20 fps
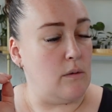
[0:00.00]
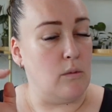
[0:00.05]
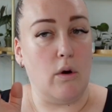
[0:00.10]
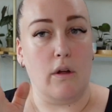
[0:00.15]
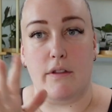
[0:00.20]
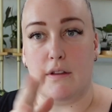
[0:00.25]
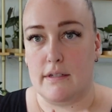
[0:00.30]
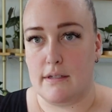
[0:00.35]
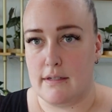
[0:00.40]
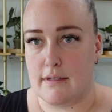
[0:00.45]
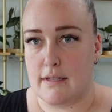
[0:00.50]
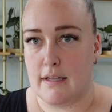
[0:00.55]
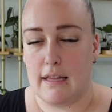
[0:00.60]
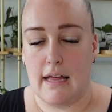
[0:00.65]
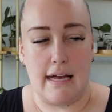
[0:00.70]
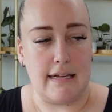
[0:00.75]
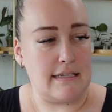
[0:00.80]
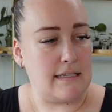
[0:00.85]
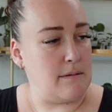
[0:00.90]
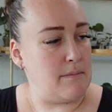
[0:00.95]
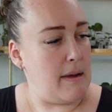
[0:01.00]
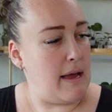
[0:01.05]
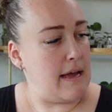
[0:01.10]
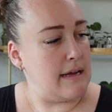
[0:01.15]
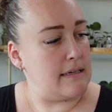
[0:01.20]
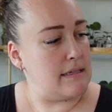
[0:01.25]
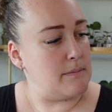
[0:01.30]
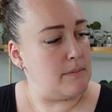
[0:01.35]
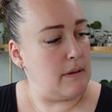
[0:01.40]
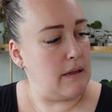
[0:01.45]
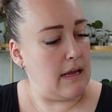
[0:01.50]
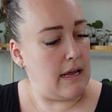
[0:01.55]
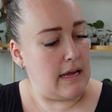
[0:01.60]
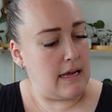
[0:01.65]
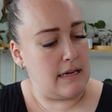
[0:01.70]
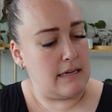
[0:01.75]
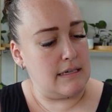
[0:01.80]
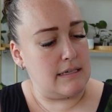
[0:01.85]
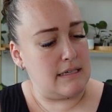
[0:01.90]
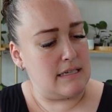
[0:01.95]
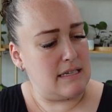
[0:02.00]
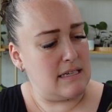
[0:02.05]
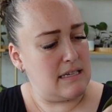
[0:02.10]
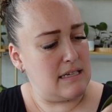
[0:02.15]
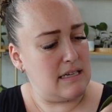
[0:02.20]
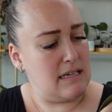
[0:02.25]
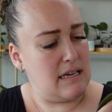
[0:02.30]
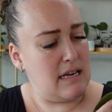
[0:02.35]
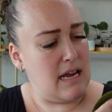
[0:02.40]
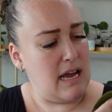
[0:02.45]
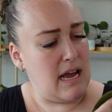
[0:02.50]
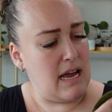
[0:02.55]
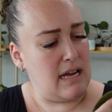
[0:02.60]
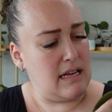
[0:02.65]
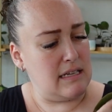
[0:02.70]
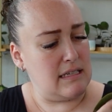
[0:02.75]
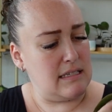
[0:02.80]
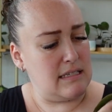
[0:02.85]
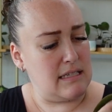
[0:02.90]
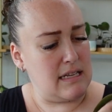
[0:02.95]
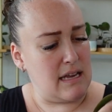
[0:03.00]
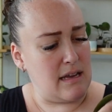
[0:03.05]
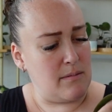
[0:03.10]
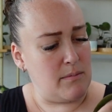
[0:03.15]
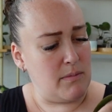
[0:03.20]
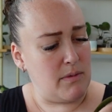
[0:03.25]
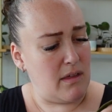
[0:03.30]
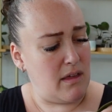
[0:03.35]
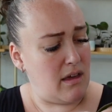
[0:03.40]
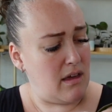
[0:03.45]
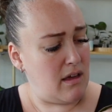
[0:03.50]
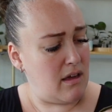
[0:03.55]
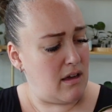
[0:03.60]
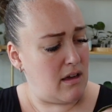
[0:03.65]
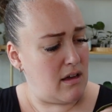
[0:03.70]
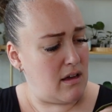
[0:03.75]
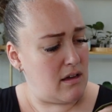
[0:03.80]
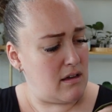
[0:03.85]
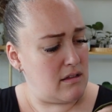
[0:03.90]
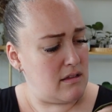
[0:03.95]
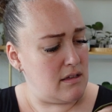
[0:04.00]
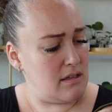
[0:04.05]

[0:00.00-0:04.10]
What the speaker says: Well, this is the last Amanda plant, and same thing.